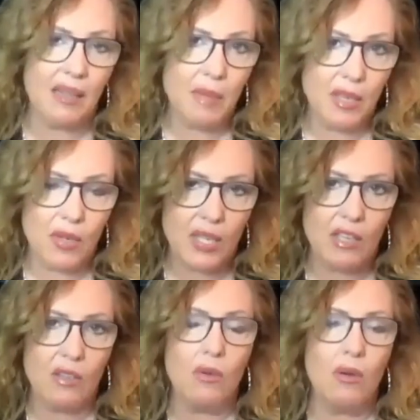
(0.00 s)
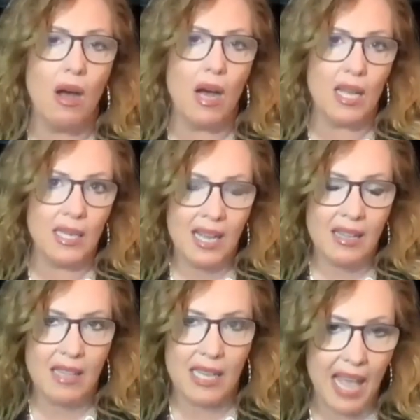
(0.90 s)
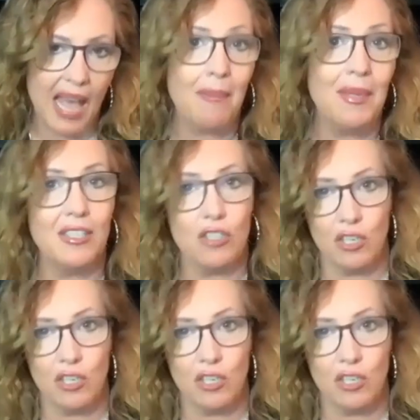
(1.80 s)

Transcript: let me go to you on the cabinet